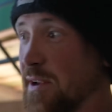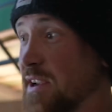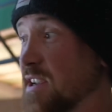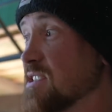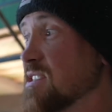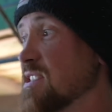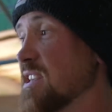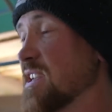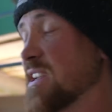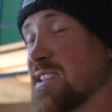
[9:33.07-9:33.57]

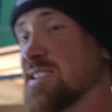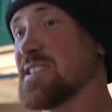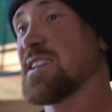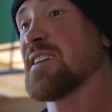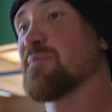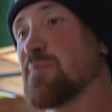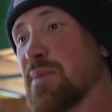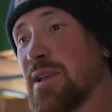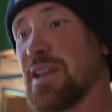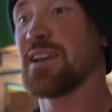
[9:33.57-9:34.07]
because things
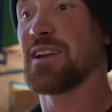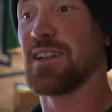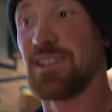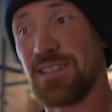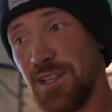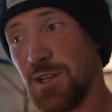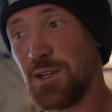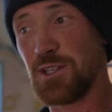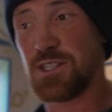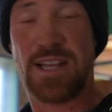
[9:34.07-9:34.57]
have been a
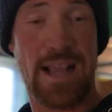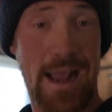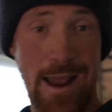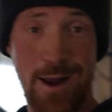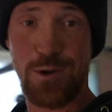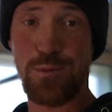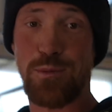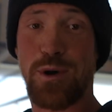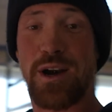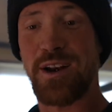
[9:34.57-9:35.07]
little
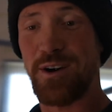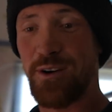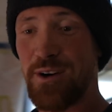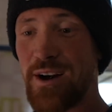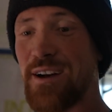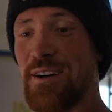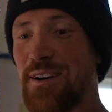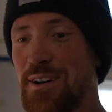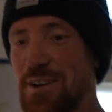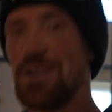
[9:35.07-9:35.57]
scatterbrained
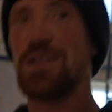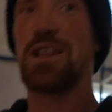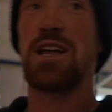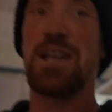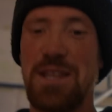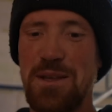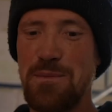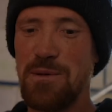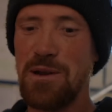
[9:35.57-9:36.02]
around here lately,